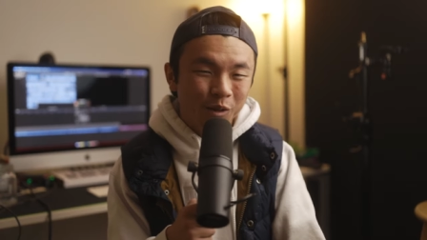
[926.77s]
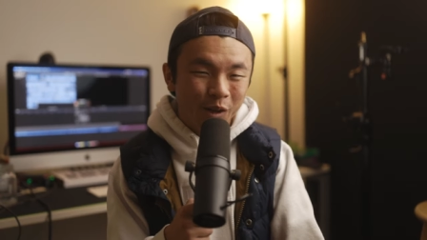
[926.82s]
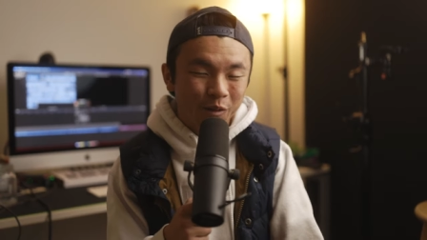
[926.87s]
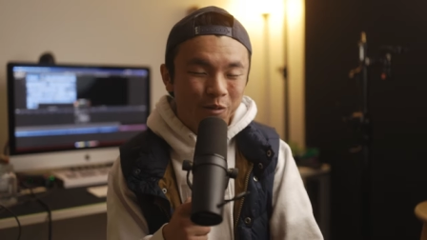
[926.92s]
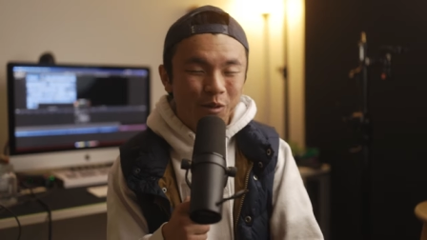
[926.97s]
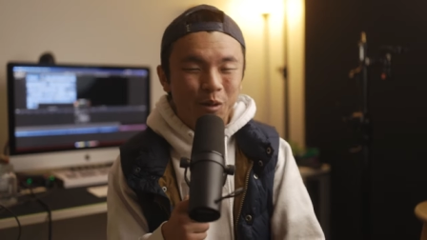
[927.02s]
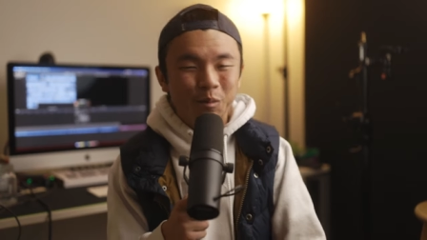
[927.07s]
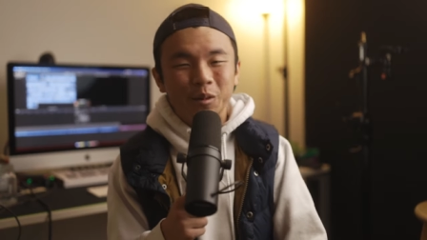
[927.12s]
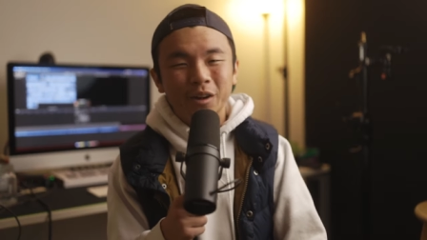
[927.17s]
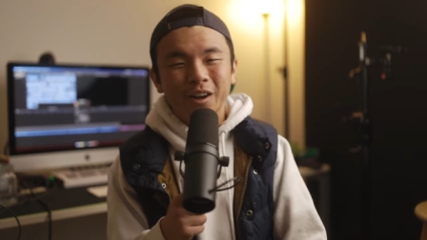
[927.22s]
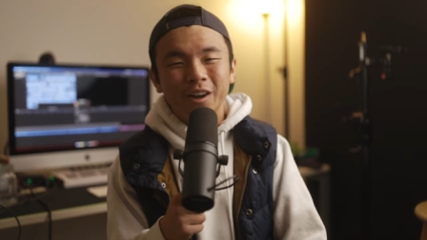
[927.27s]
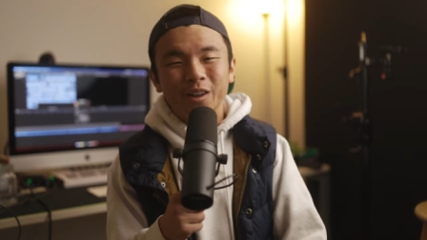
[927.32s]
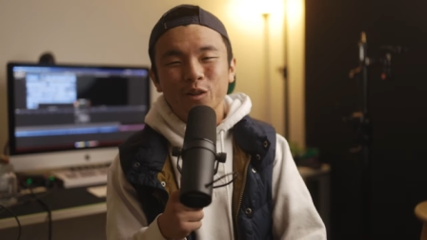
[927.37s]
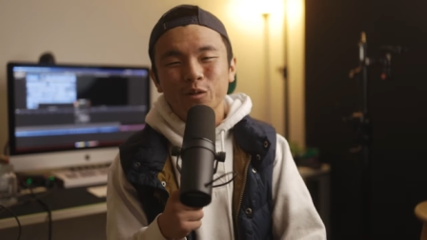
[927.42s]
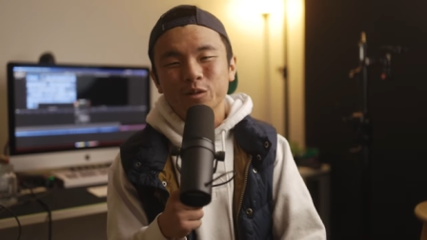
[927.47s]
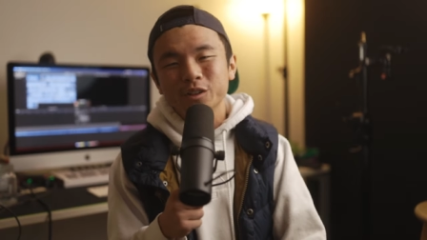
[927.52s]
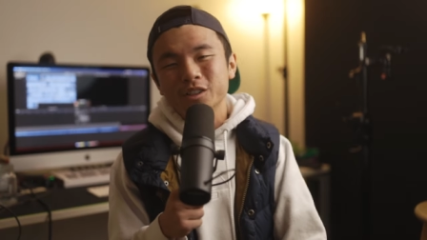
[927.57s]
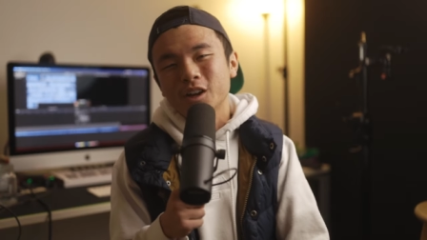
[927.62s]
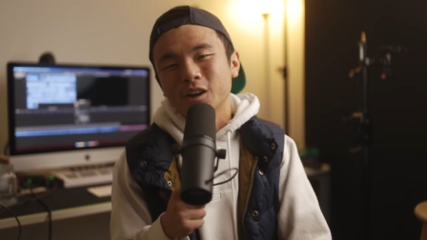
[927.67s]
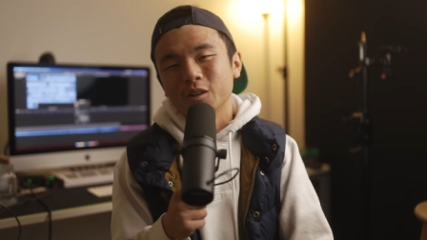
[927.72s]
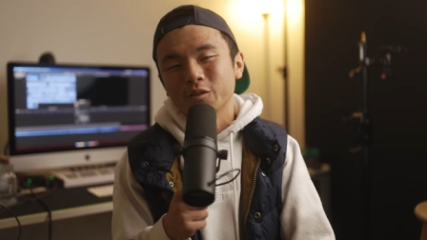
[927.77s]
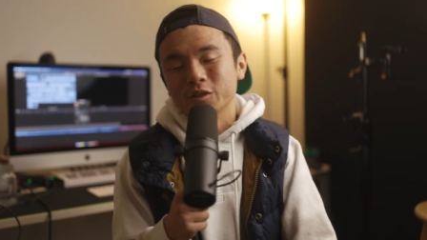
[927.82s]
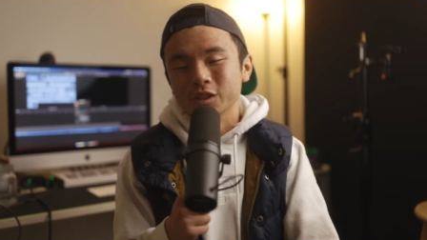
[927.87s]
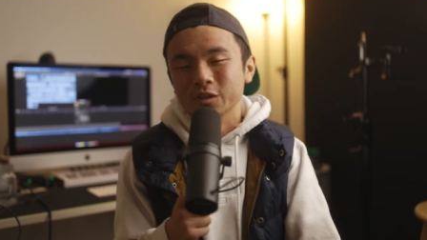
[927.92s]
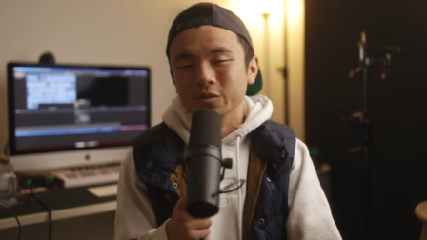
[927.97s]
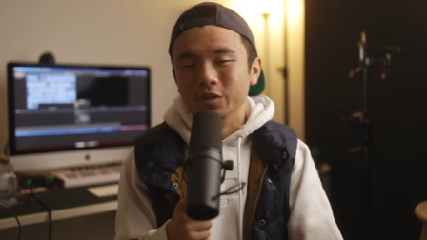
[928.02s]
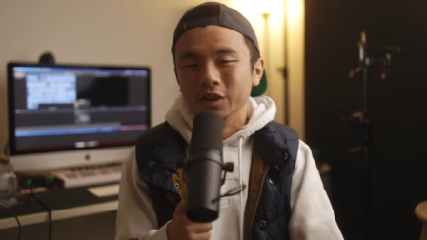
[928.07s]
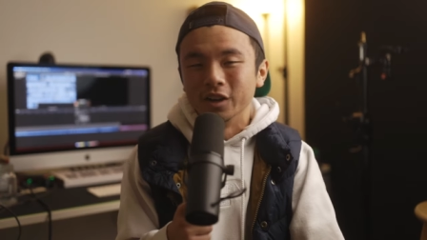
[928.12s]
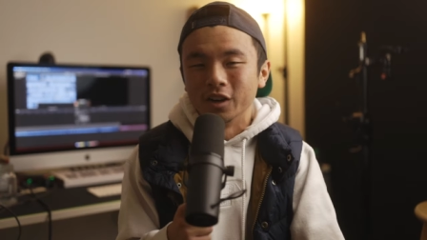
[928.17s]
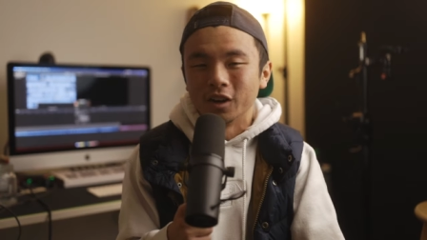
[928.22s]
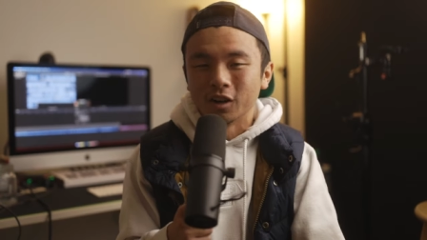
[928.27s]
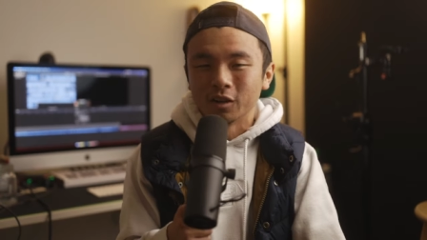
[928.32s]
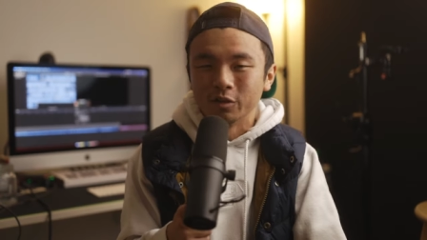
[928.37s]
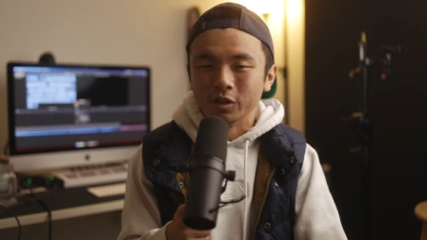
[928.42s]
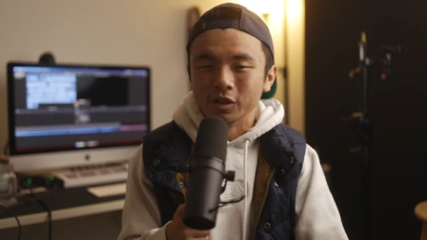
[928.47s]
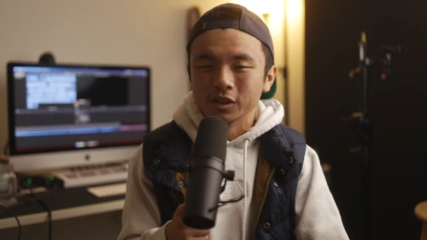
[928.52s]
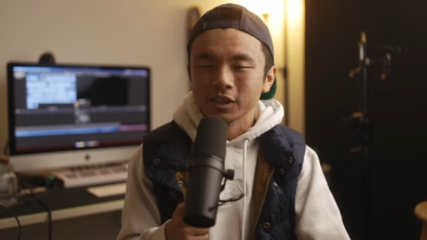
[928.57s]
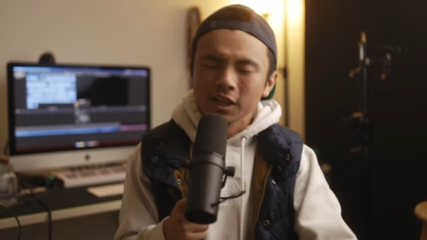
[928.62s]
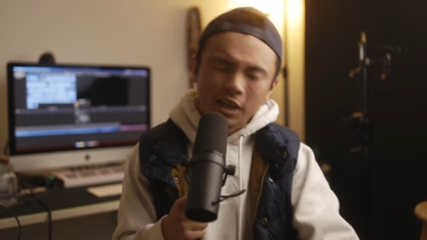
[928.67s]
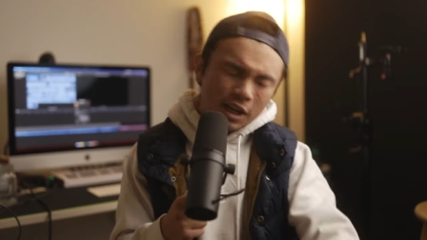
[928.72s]
like from other photographers and
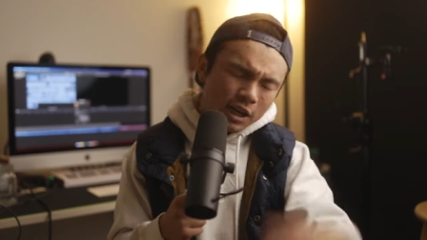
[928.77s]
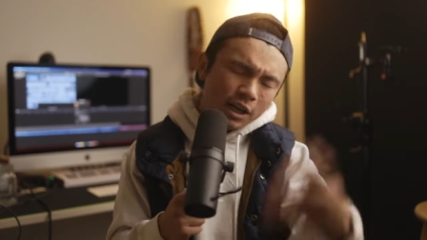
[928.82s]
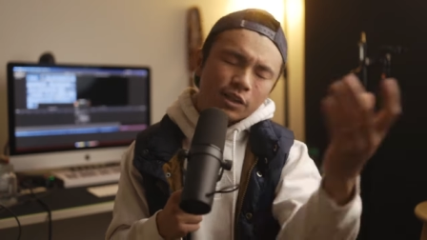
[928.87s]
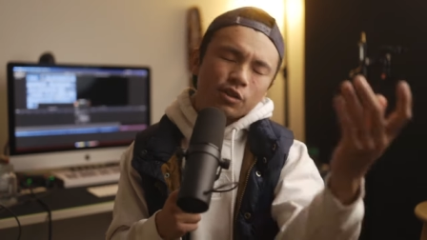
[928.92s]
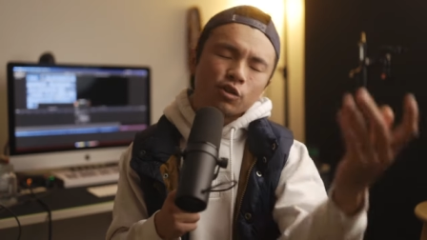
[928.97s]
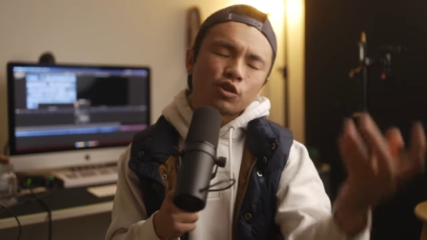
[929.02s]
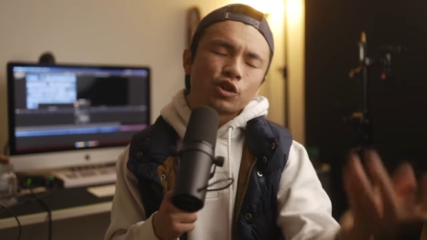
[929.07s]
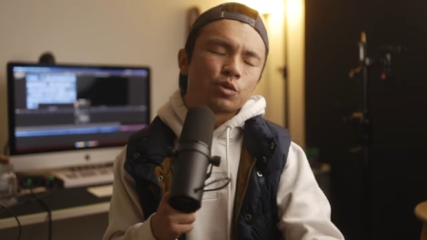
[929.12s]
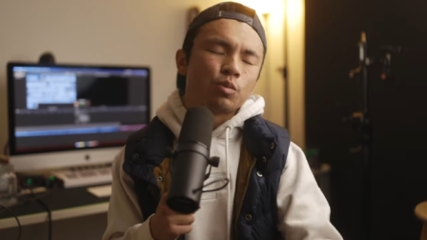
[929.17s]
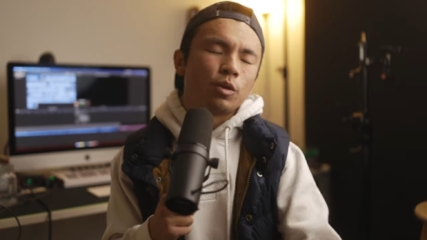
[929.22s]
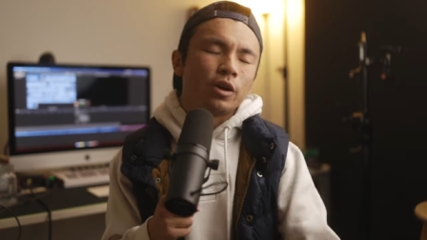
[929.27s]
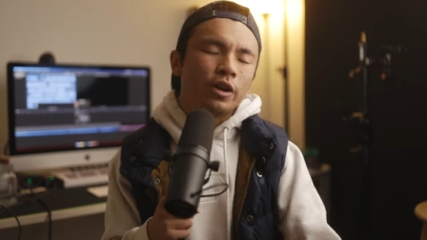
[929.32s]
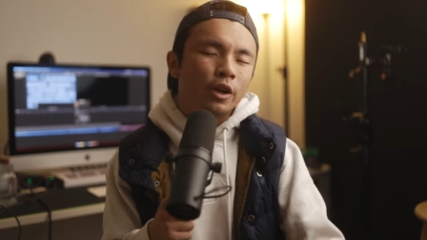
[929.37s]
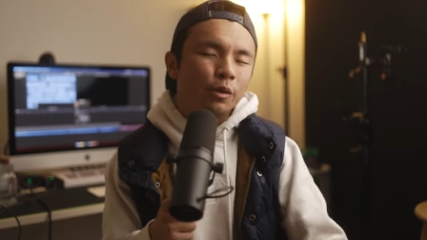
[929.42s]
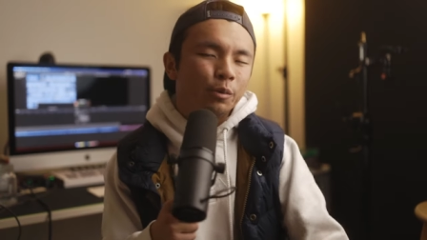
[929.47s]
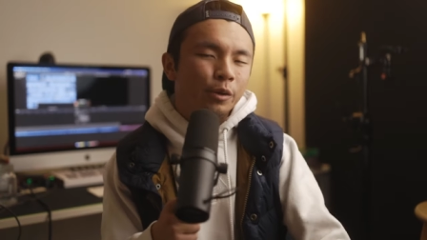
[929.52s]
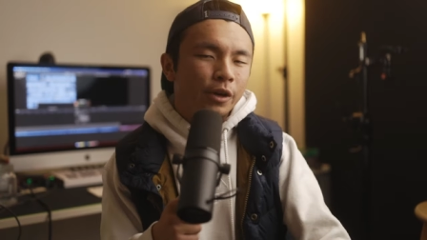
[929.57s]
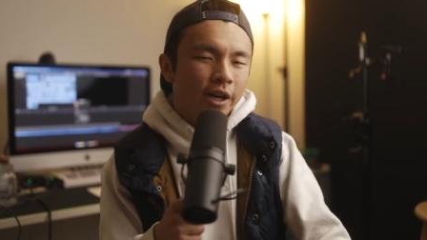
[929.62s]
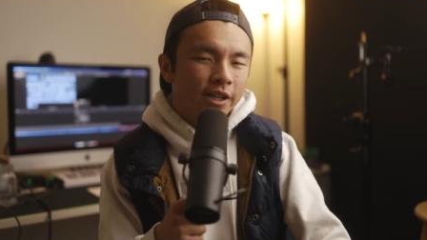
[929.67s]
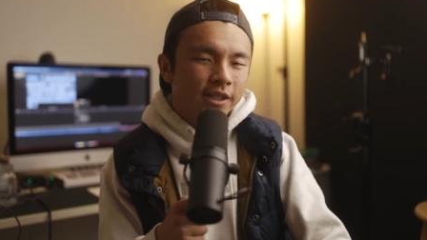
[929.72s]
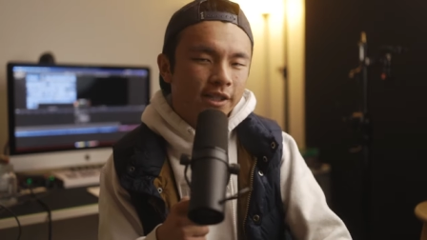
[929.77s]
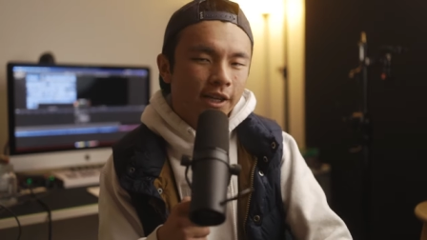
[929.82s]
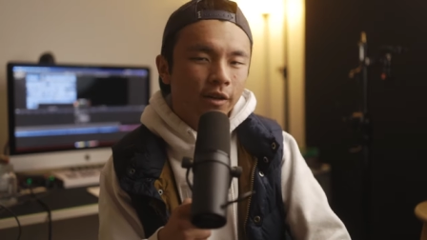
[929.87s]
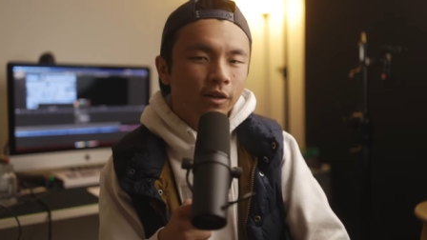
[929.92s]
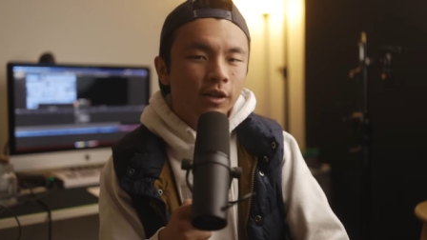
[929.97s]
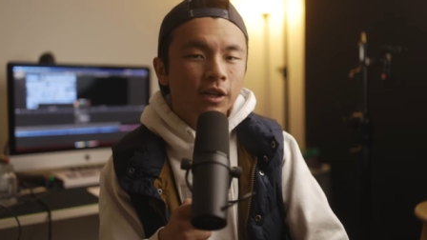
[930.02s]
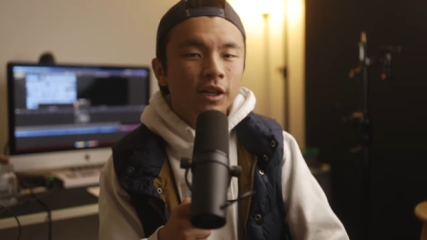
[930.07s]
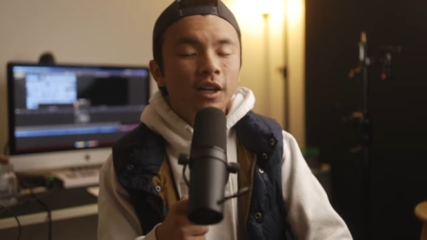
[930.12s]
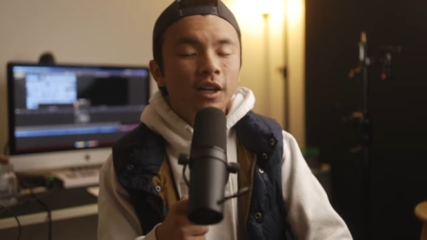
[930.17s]
videographers. So I just want to help you guys out.